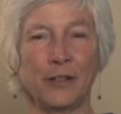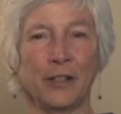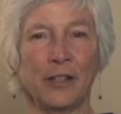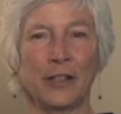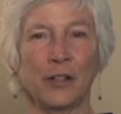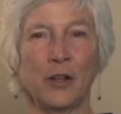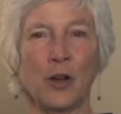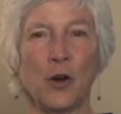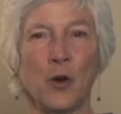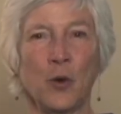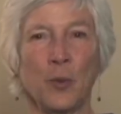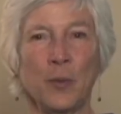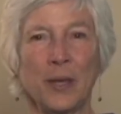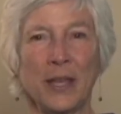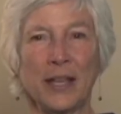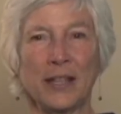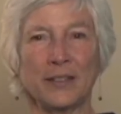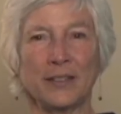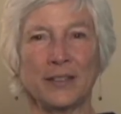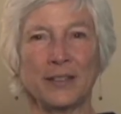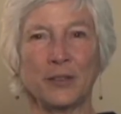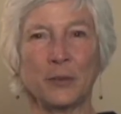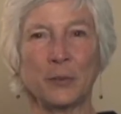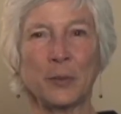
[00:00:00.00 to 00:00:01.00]
Hakomi
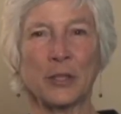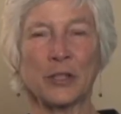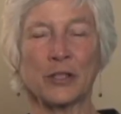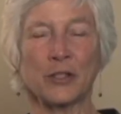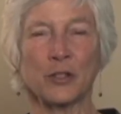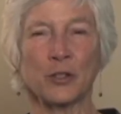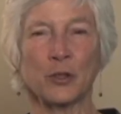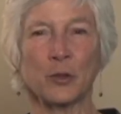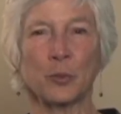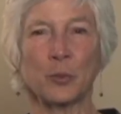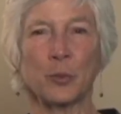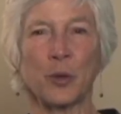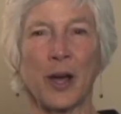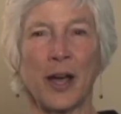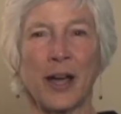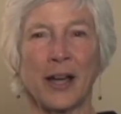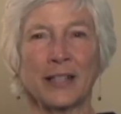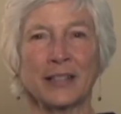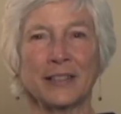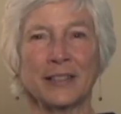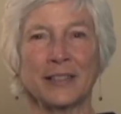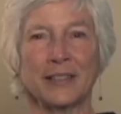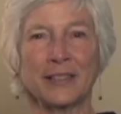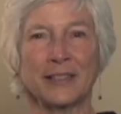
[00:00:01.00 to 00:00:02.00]
as a spiritual
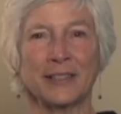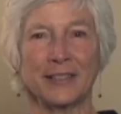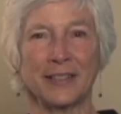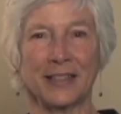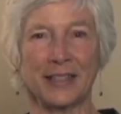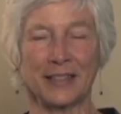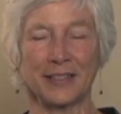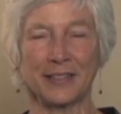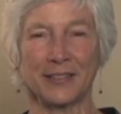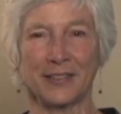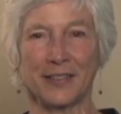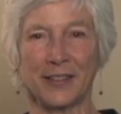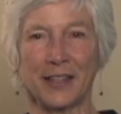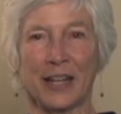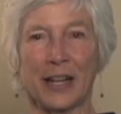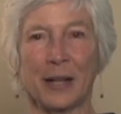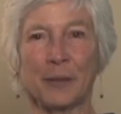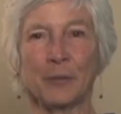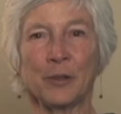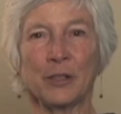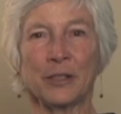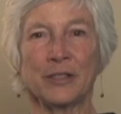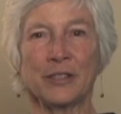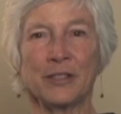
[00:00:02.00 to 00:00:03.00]
practice is that
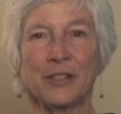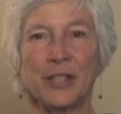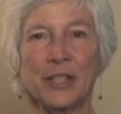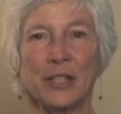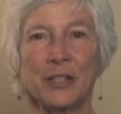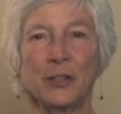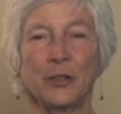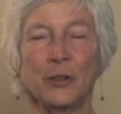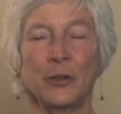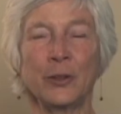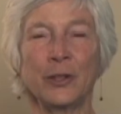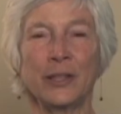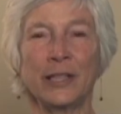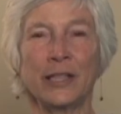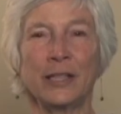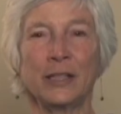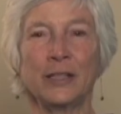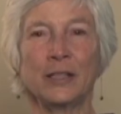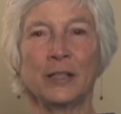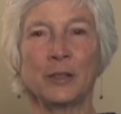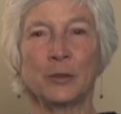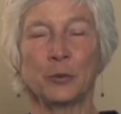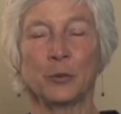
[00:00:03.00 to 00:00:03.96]
I'm continually